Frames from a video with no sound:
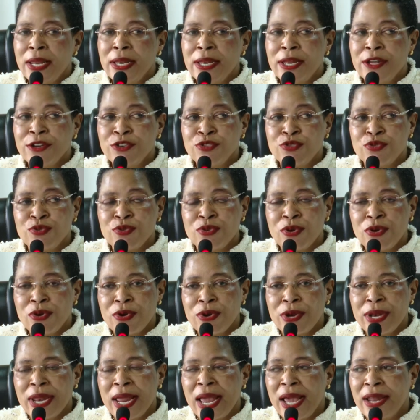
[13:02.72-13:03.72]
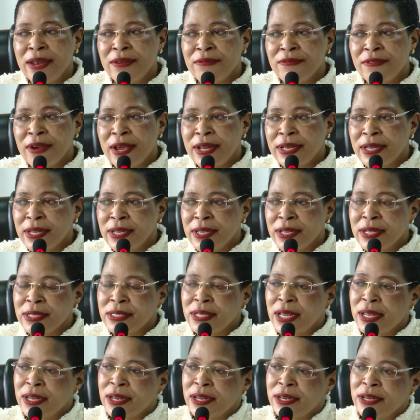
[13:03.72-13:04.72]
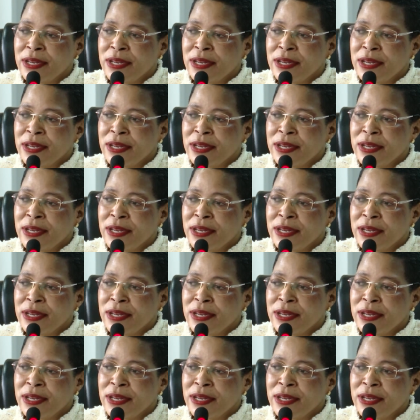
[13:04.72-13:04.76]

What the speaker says: need to know the advantages and the